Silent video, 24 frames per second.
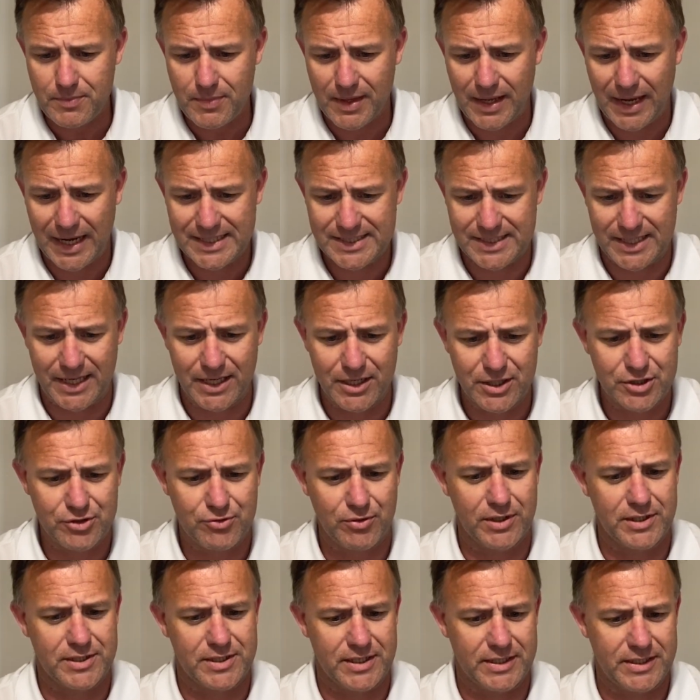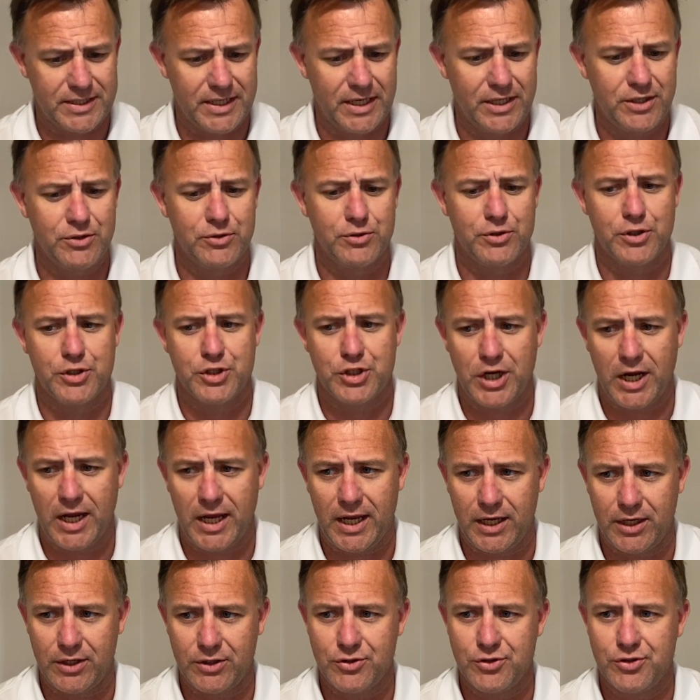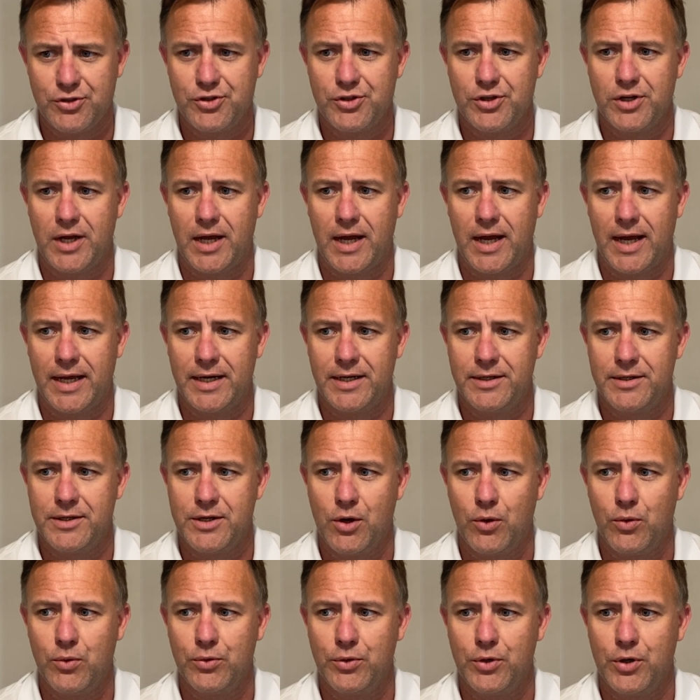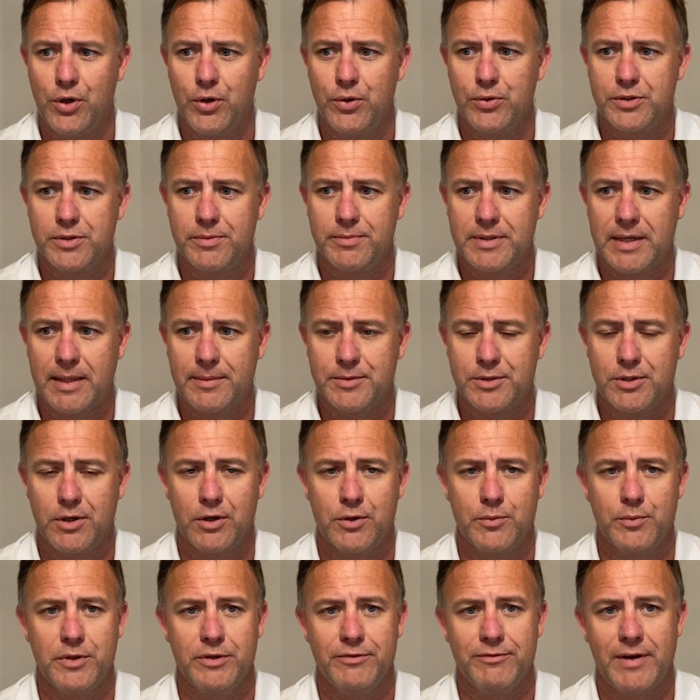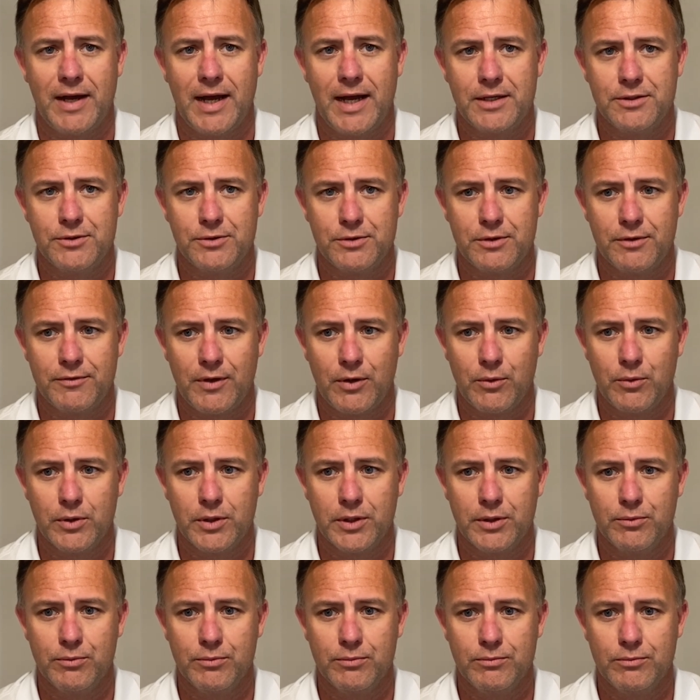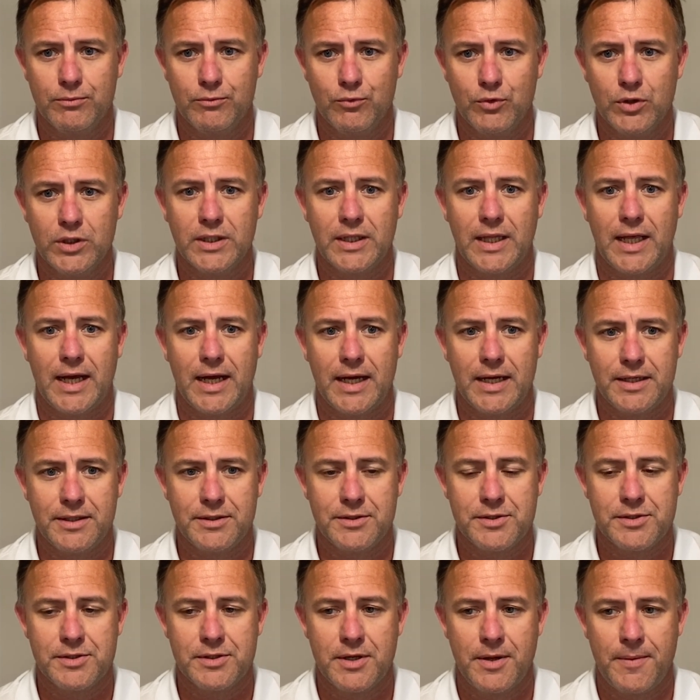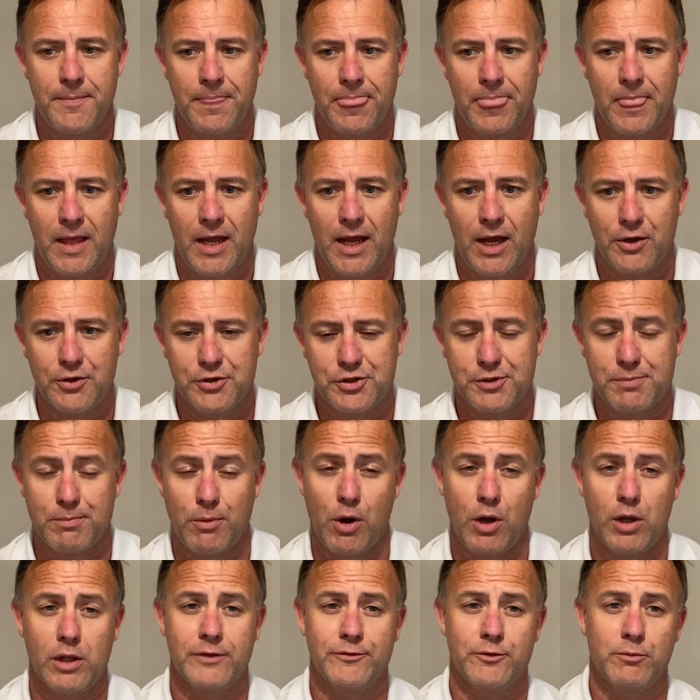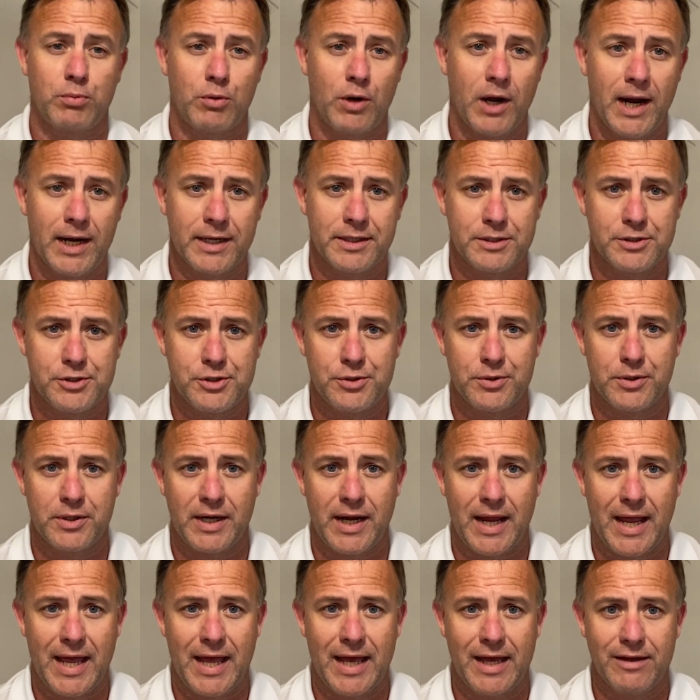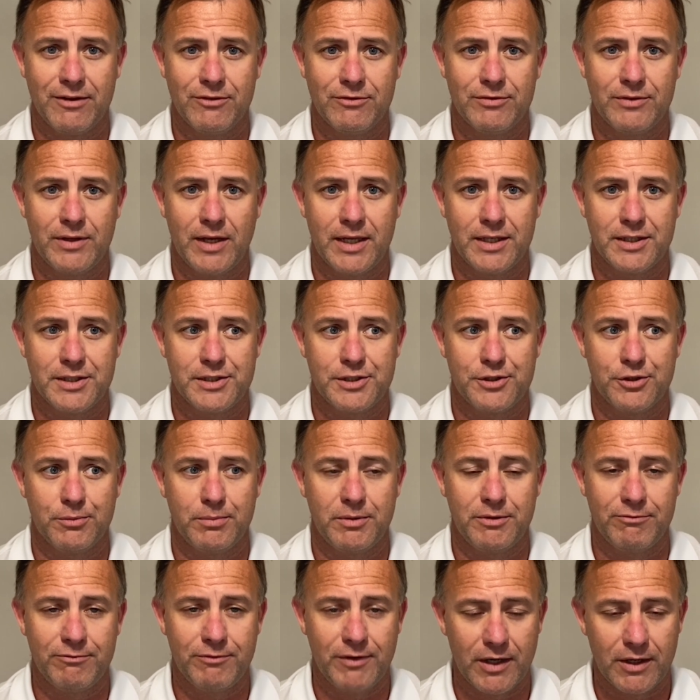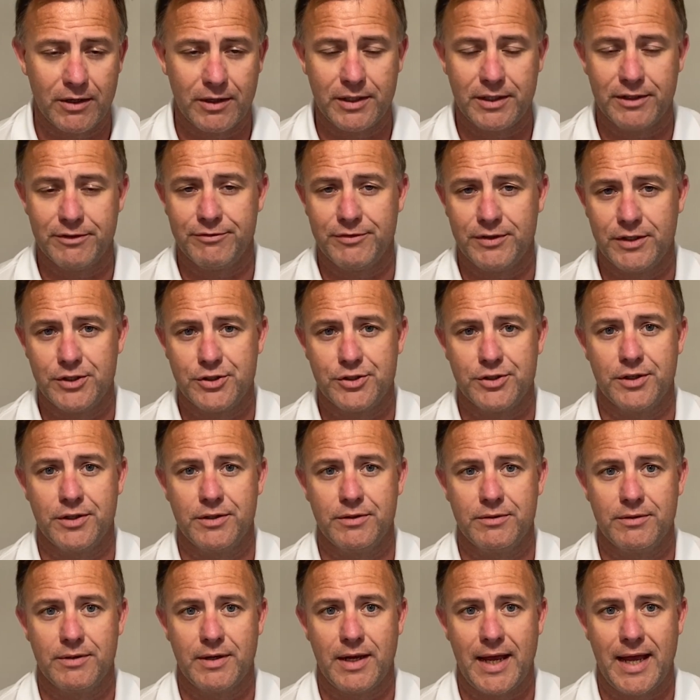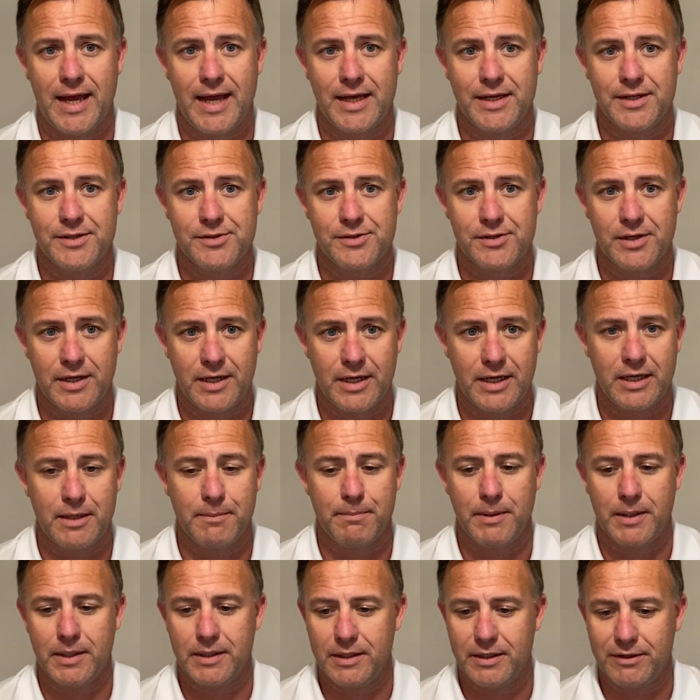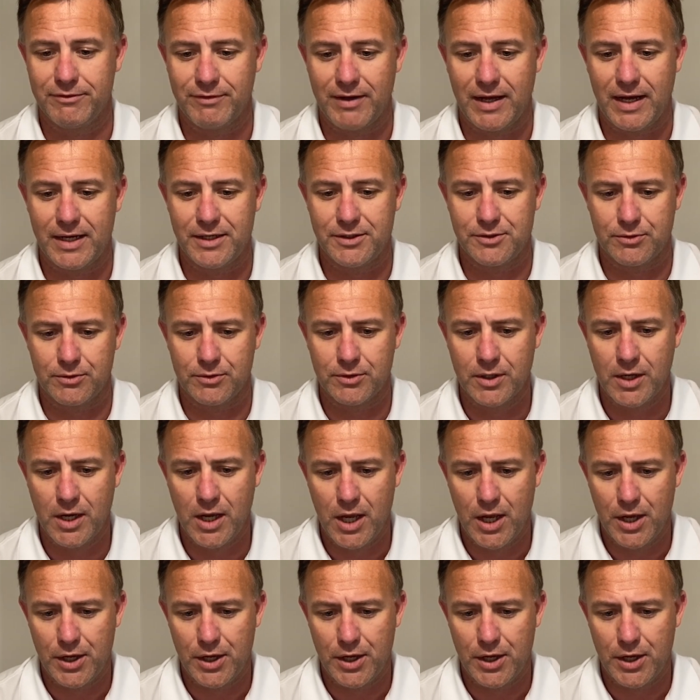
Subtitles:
as the industry has continued to change, I don't know sometimes talking with advisors if they really realize how small of a practice you can have and still be very efficient as an independent advisor.